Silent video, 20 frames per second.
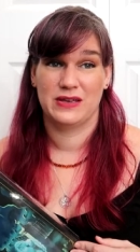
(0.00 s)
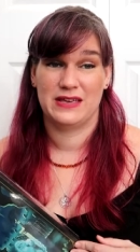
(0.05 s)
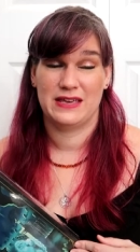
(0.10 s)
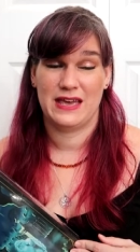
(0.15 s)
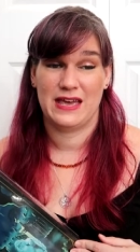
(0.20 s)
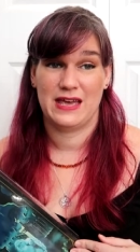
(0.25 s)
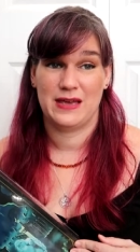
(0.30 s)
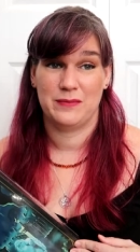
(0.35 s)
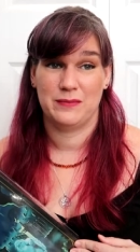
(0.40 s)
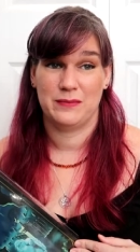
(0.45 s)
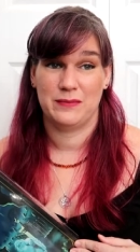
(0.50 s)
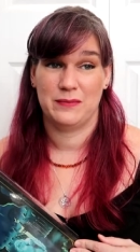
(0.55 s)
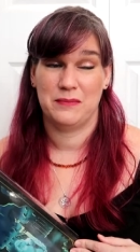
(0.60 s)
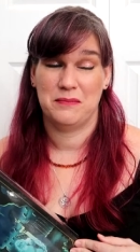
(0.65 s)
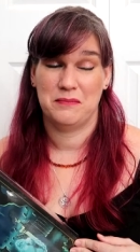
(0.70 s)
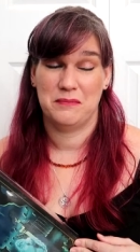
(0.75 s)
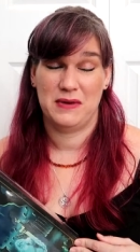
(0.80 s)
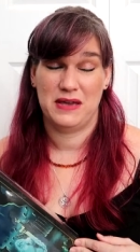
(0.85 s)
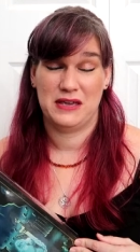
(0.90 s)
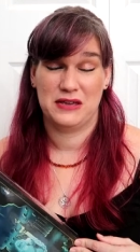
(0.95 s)
game
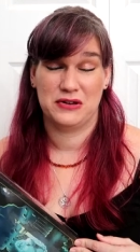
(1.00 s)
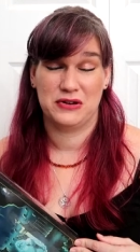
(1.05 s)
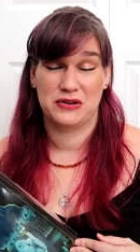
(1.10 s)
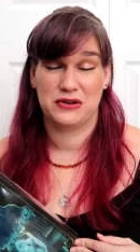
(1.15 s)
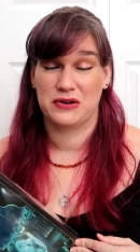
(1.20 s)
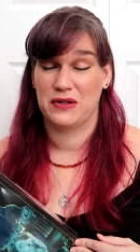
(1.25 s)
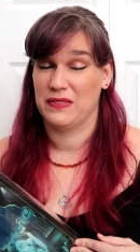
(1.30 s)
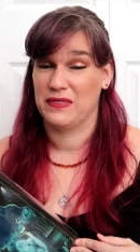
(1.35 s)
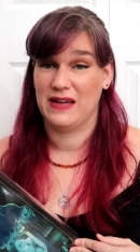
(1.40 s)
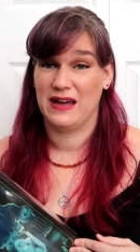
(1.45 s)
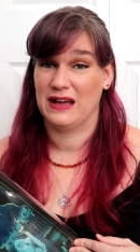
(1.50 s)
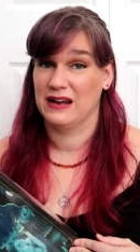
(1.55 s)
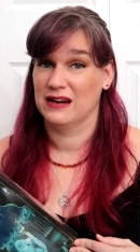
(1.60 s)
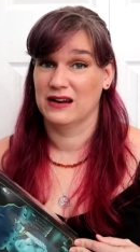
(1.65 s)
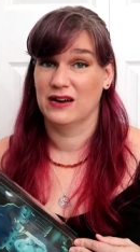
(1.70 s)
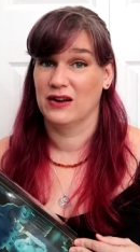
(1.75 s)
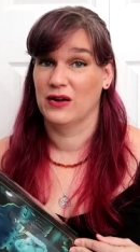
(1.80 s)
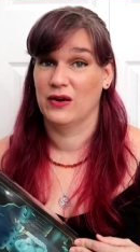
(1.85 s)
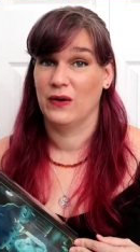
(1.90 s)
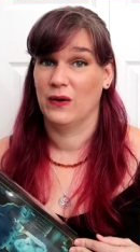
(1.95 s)
maker that
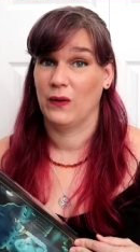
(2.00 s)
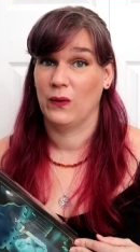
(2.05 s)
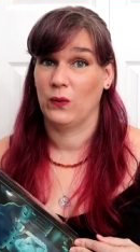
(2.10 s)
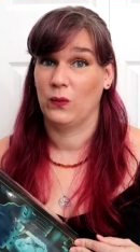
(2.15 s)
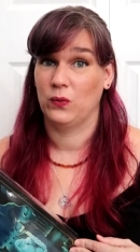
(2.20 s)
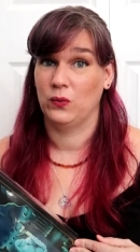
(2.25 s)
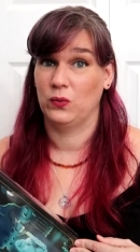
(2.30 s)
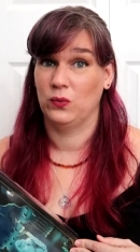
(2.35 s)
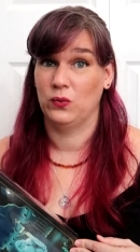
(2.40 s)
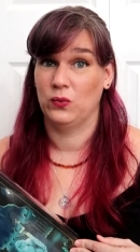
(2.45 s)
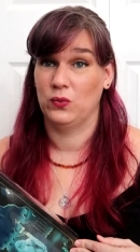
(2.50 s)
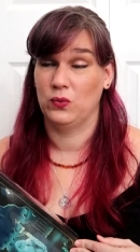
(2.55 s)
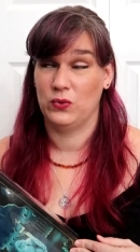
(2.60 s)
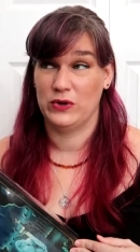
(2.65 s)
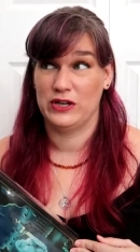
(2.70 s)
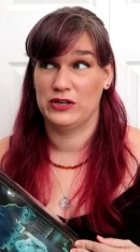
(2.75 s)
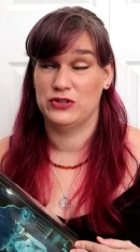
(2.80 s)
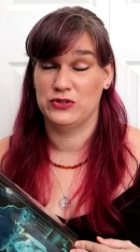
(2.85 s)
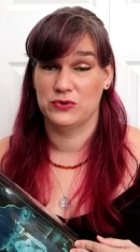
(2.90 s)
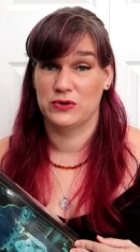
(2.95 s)

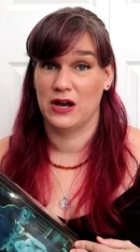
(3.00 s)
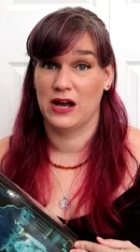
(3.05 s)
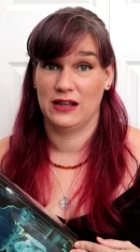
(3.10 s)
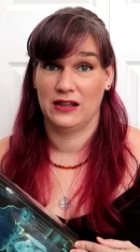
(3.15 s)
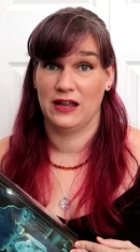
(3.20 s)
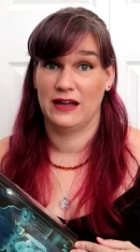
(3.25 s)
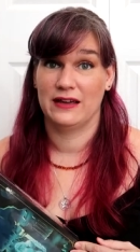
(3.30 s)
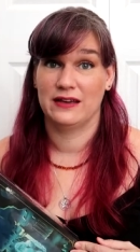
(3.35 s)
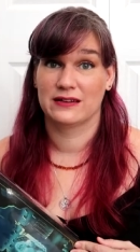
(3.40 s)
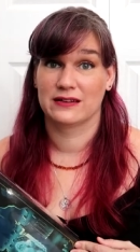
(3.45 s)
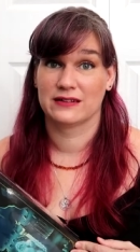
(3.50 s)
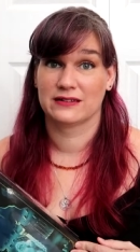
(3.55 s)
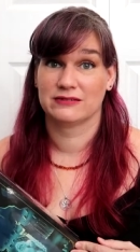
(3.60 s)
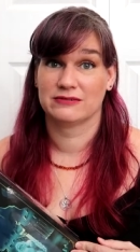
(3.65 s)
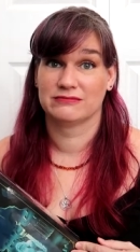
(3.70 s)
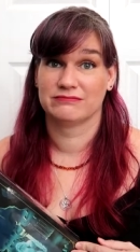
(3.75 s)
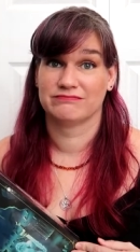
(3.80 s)
we do not like.